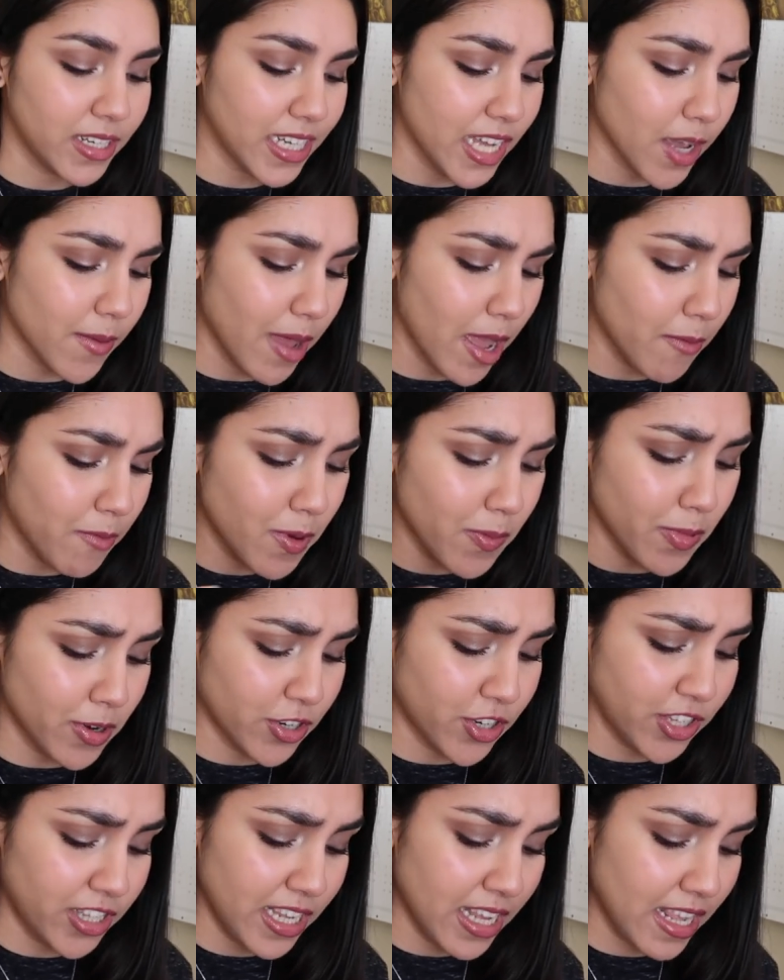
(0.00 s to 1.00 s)
Damn, I'm
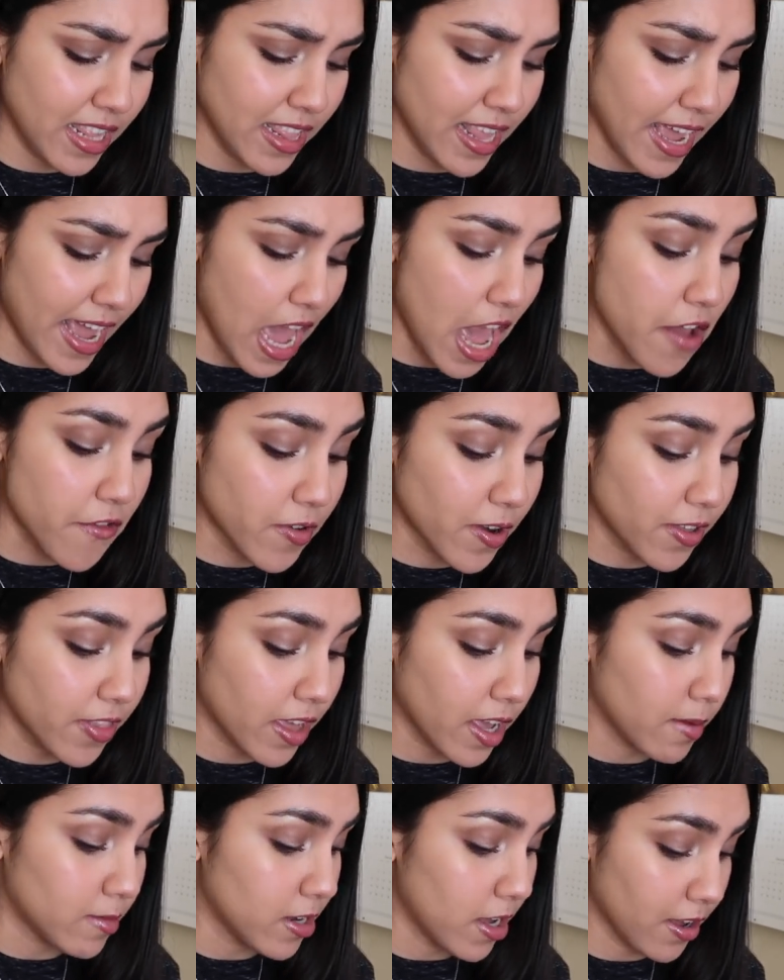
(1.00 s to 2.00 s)
repurchasing like
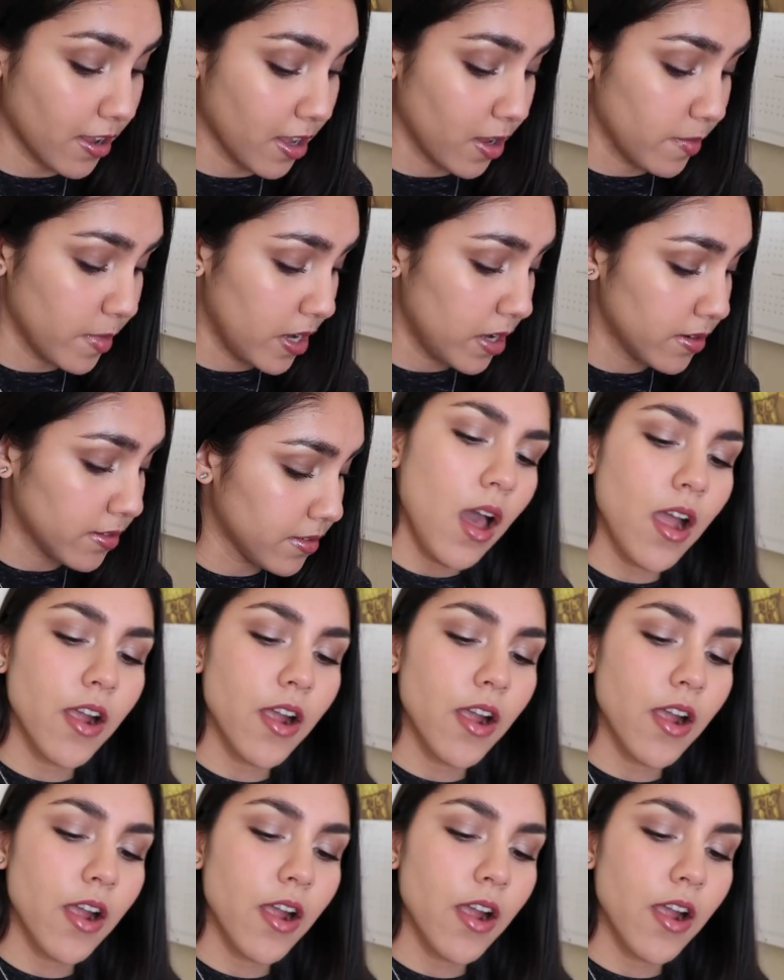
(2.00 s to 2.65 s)
everything I'm talking about.